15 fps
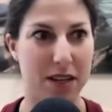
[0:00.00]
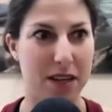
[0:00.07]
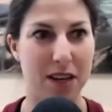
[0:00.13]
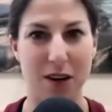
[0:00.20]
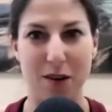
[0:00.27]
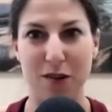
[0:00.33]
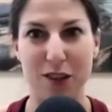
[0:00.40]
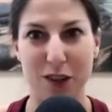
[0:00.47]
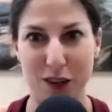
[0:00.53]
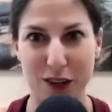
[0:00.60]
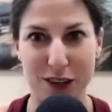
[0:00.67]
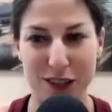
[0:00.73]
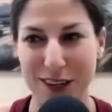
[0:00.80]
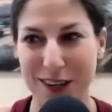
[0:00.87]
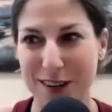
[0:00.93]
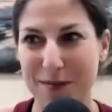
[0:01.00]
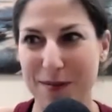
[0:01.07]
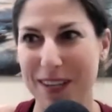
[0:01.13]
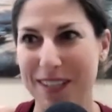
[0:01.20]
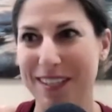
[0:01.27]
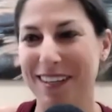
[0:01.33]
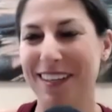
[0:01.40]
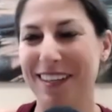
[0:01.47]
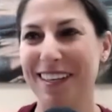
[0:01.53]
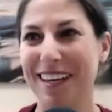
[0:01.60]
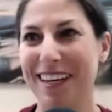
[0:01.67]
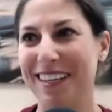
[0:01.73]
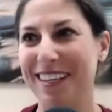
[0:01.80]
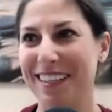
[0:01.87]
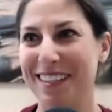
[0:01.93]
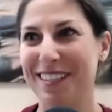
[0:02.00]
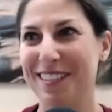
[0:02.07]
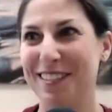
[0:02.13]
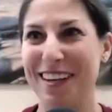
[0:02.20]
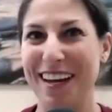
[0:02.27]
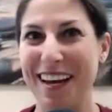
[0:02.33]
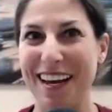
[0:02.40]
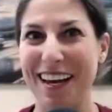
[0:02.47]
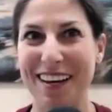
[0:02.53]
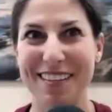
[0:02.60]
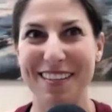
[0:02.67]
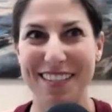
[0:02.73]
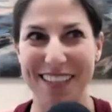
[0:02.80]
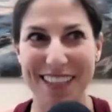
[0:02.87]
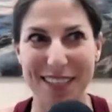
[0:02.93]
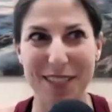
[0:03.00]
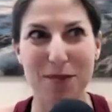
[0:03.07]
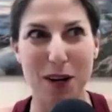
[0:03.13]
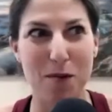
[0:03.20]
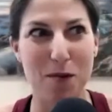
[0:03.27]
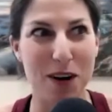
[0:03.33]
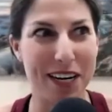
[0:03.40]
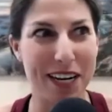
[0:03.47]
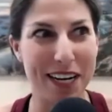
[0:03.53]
you know, two years later, basically like just, I, I, was like, this is what I want.